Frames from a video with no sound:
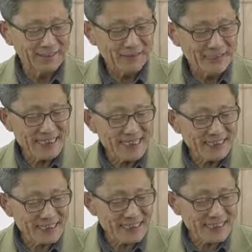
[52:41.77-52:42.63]

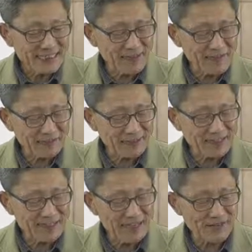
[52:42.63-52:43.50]
intrinsic defect
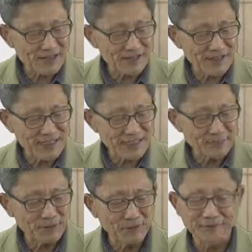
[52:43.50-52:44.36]
concentration is
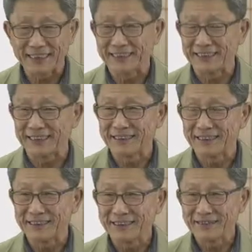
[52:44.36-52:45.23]
predominating.
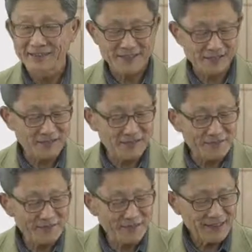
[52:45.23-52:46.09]
So
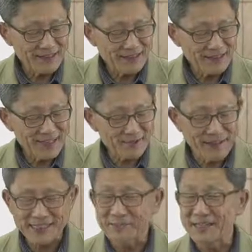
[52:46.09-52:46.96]
this
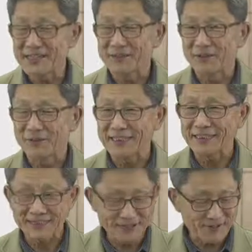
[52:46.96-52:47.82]
regime is called
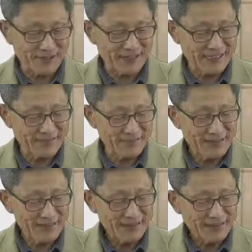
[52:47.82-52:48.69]
intrinsic regime.
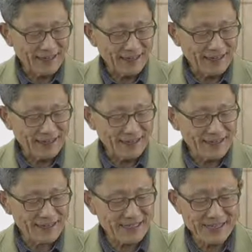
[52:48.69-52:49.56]
And in
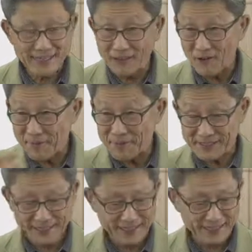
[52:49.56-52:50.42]
this case, the opposite
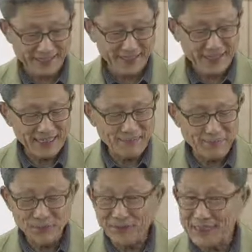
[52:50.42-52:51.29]
case,
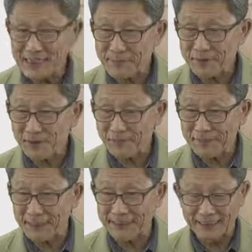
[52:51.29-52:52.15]
impurity is
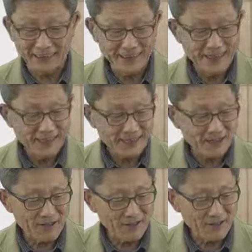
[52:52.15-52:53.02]
predominating.
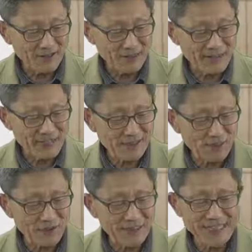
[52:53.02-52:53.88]
So this is
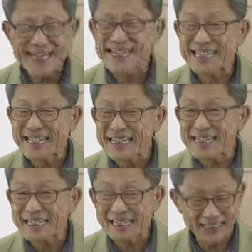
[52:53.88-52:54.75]
called the extrinsic